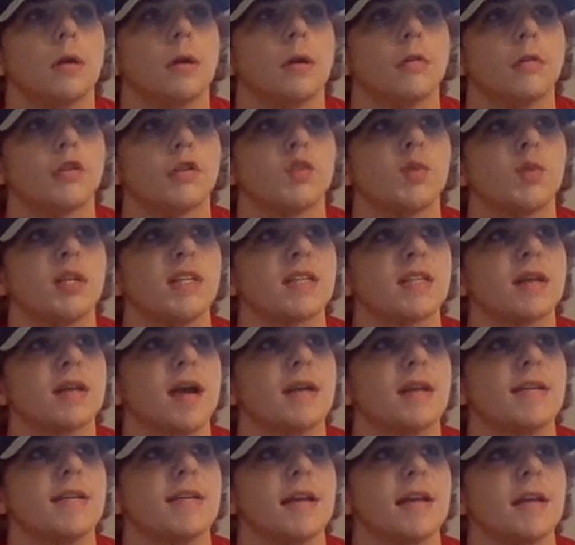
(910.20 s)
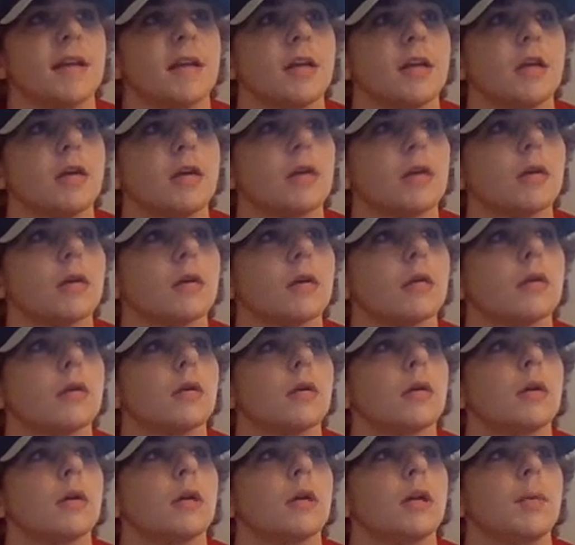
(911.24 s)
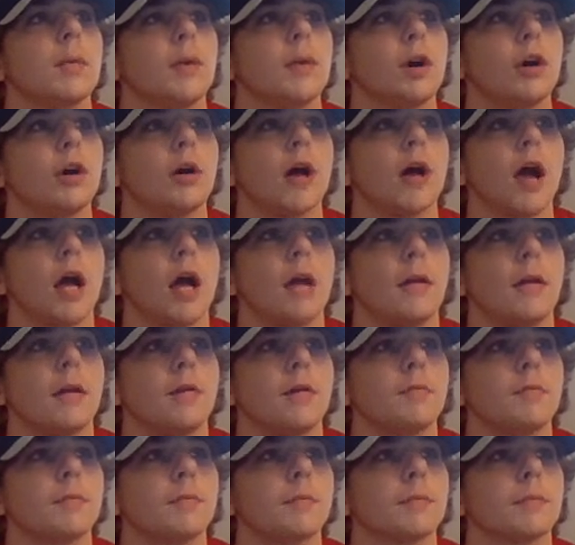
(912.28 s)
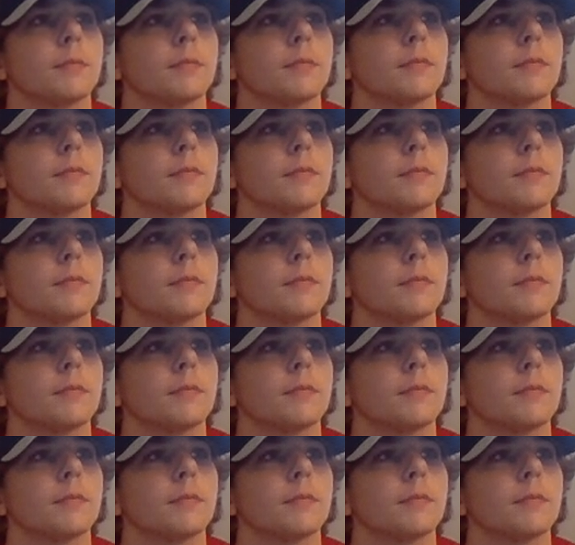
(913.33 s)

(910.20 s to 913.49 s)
Another Swedish guy taken here, Emil Heinen.